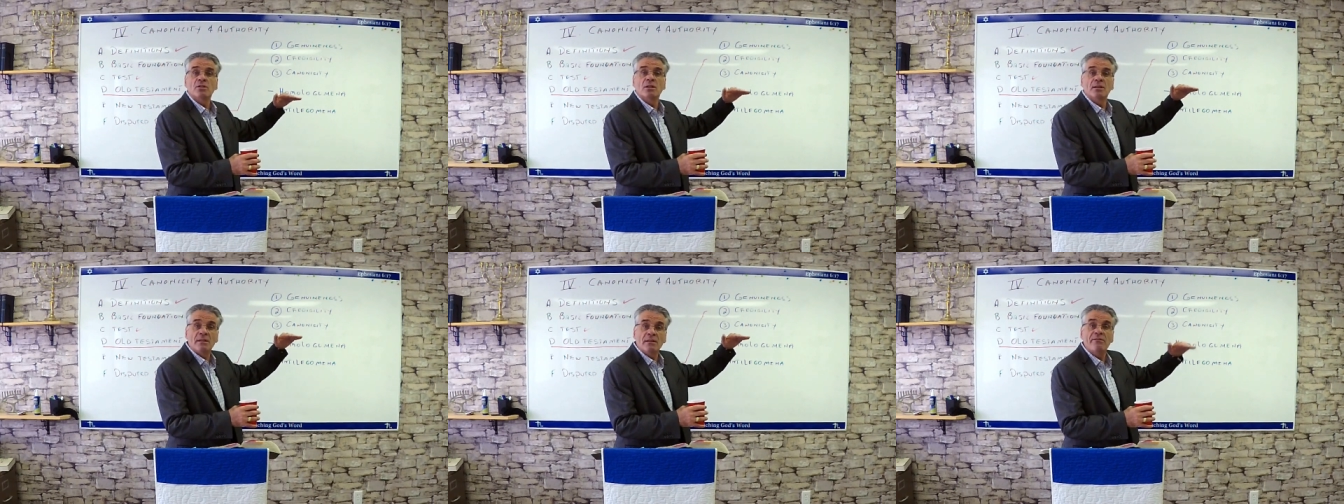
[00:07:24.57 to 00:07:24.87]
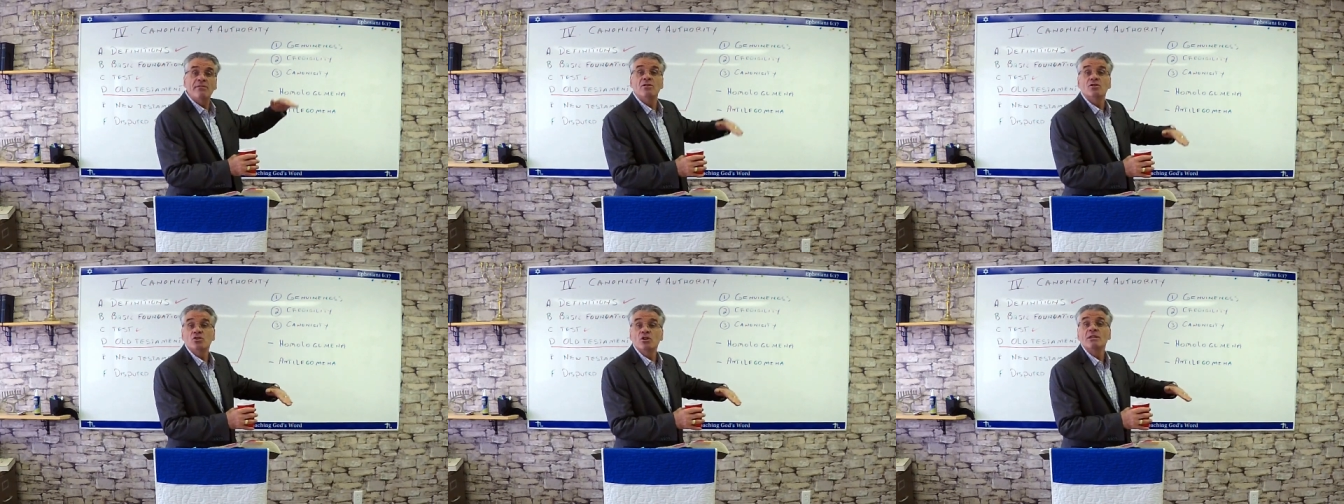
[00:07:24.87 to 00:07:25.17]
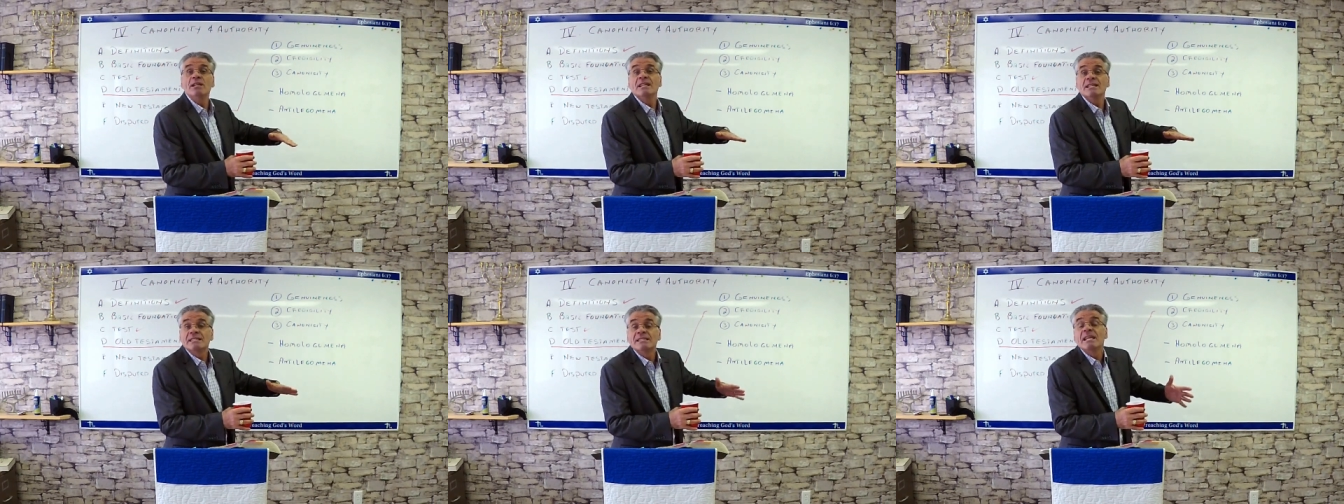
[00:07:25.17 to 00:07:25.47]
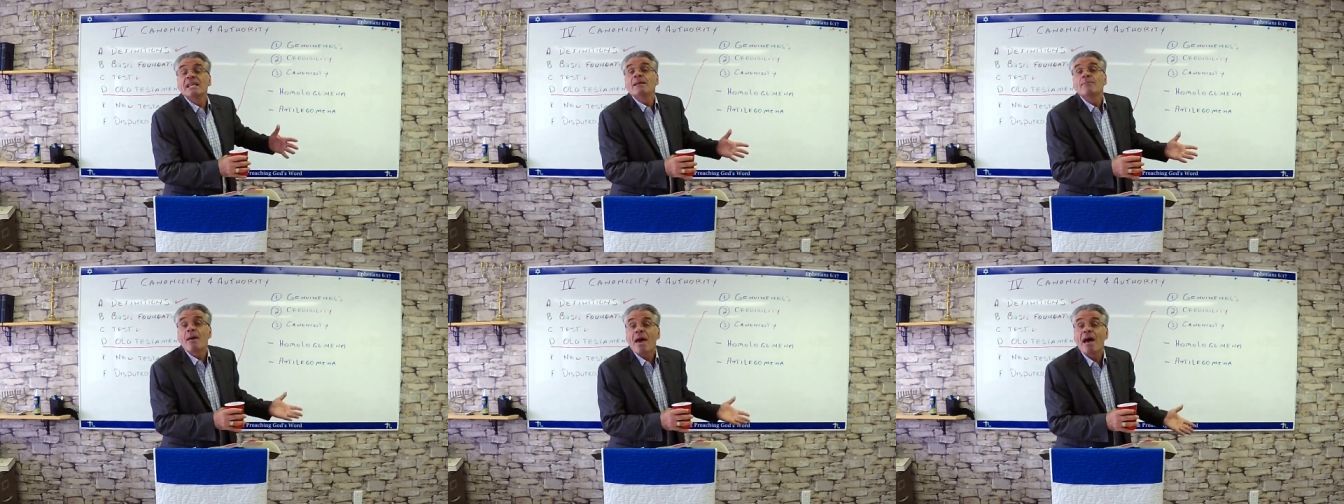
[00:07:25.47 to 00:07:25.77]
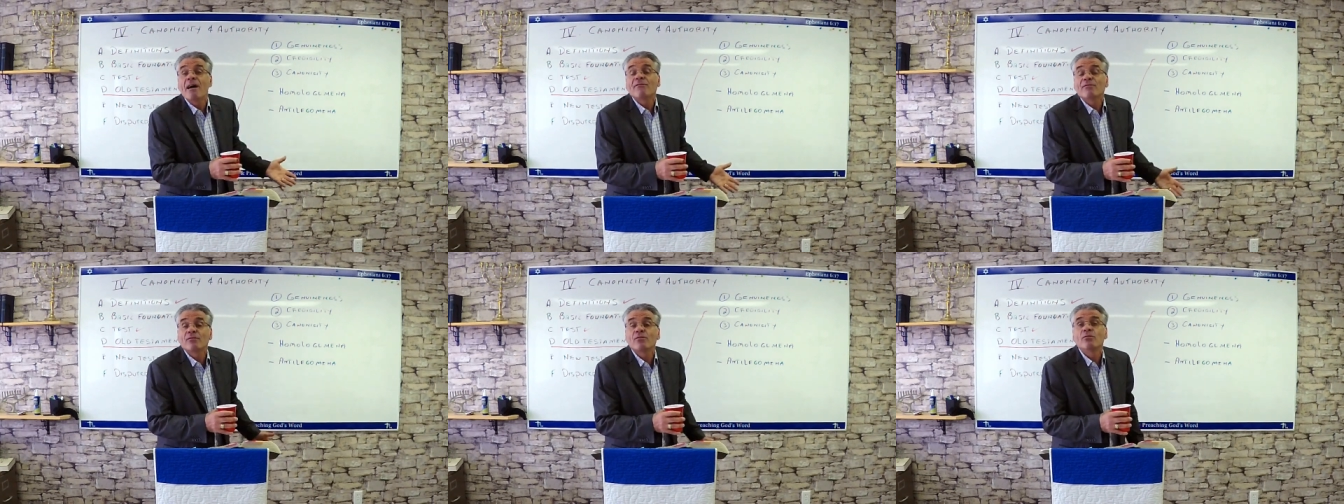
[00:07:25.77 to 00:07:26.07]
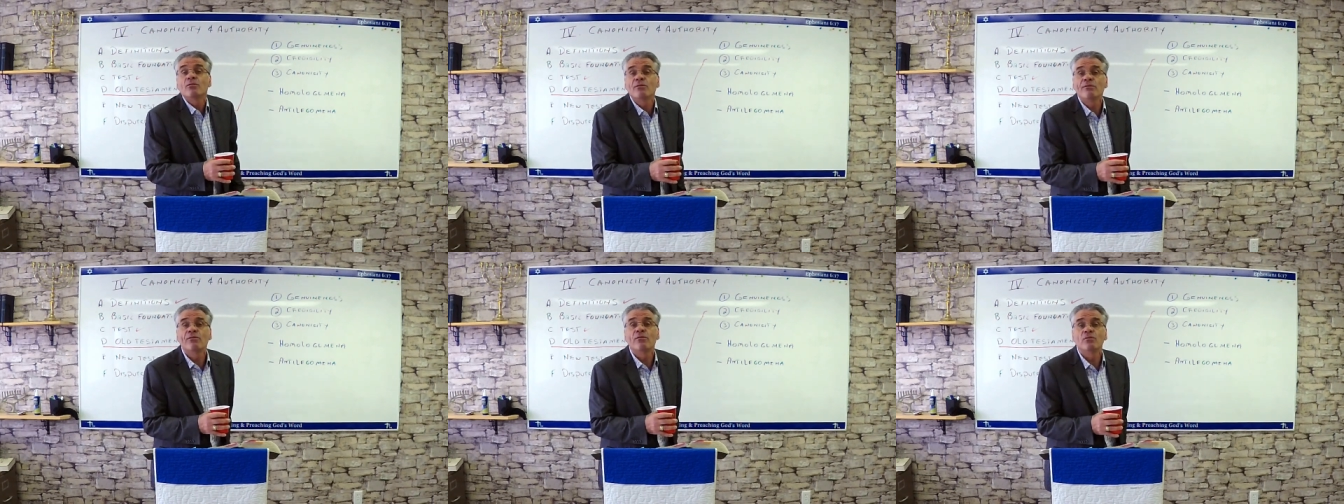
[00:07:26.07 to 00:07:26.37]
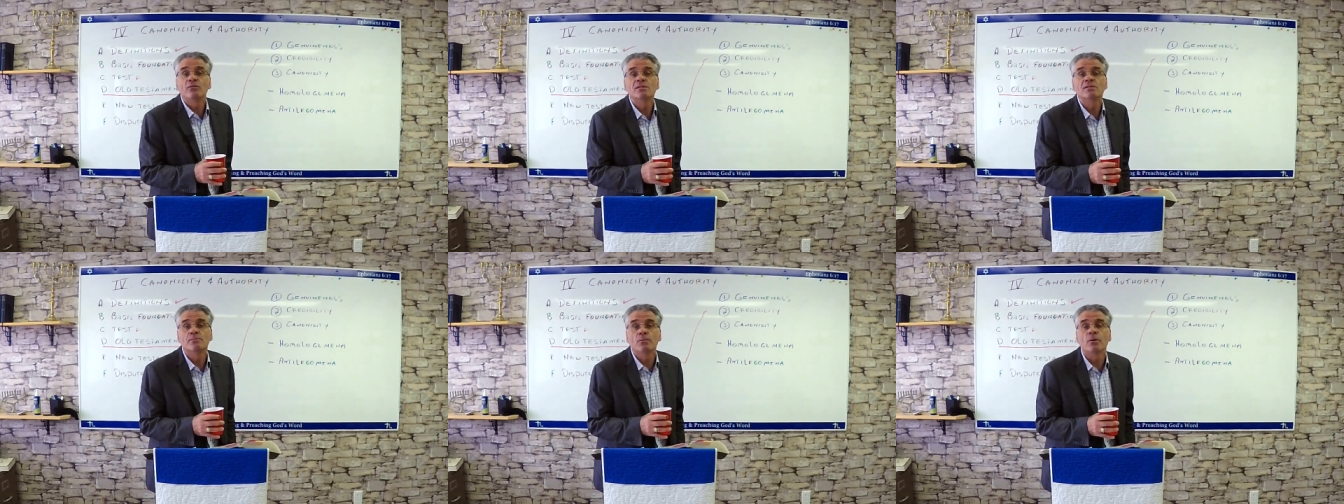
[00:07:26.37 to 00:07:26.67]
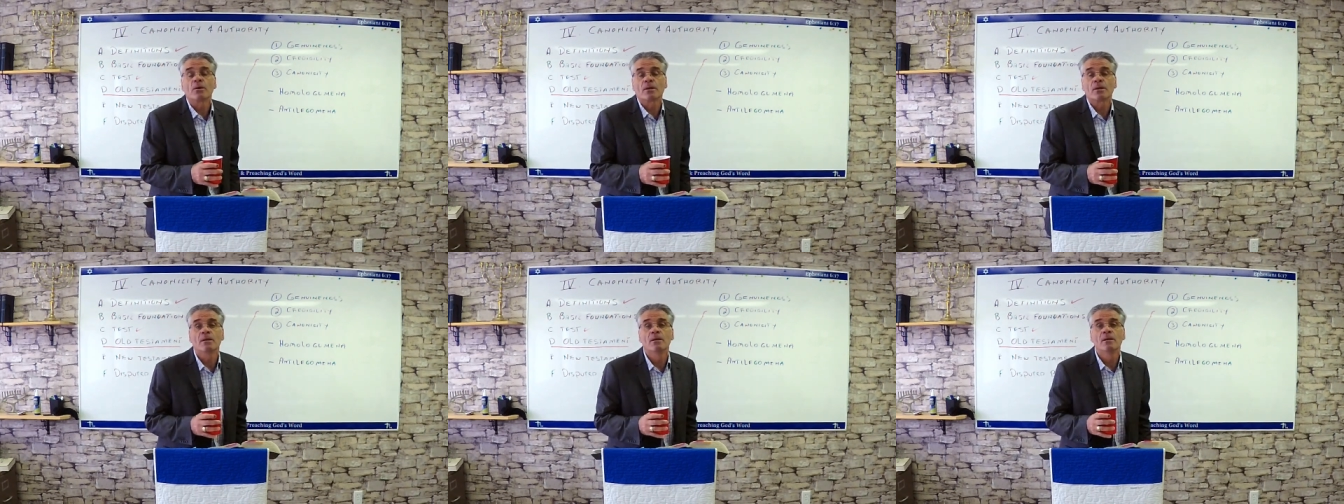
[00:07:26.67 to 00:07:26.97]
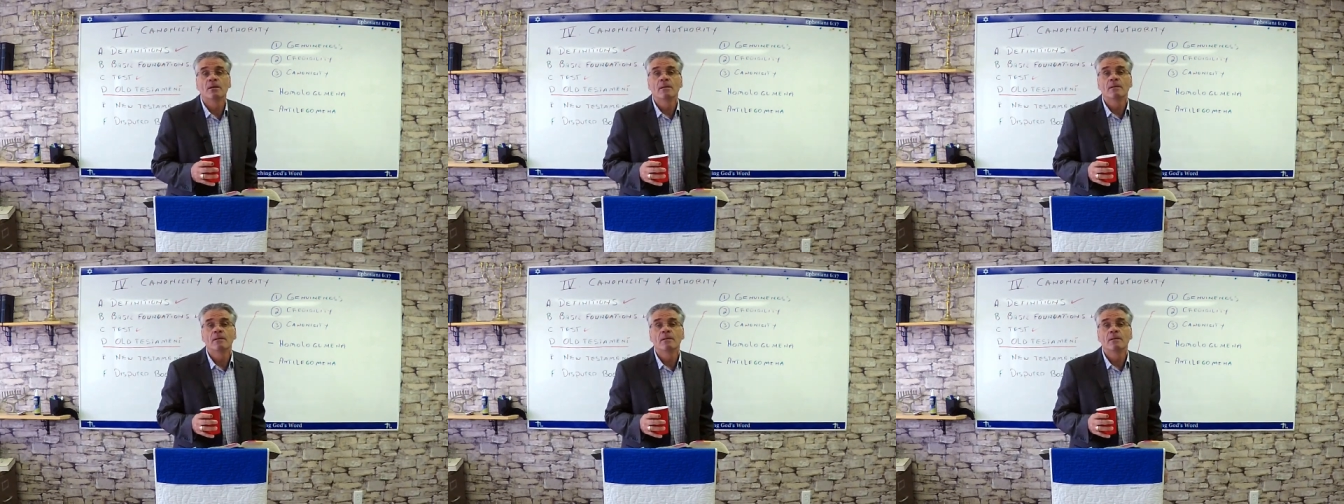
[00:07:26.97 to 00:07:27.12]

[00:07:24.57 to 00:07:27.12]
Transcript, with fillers: the division is named after the first book.